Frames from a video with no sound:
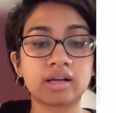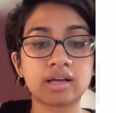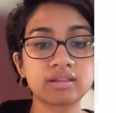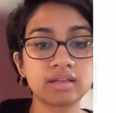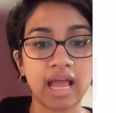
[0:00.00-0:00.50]
Her
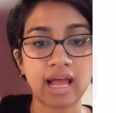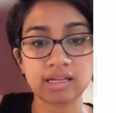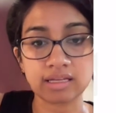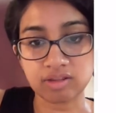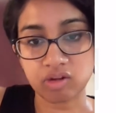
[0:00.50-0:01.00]
cousin
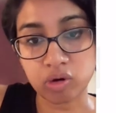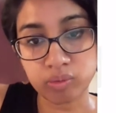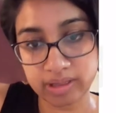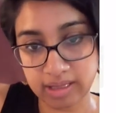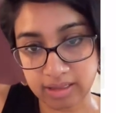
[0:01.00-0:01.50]
Alex
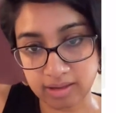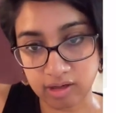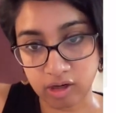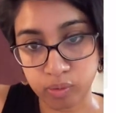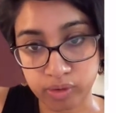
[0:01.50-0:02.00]
always gets
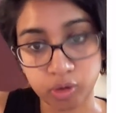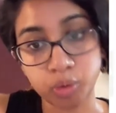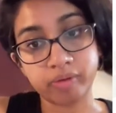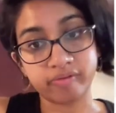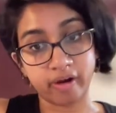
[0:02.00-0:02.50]
along with
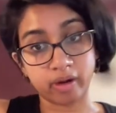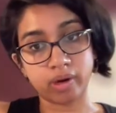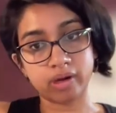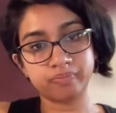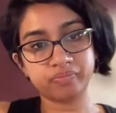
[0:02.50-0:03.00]
Cooper very
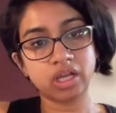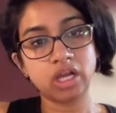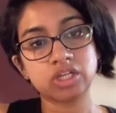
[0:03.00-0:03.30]
well.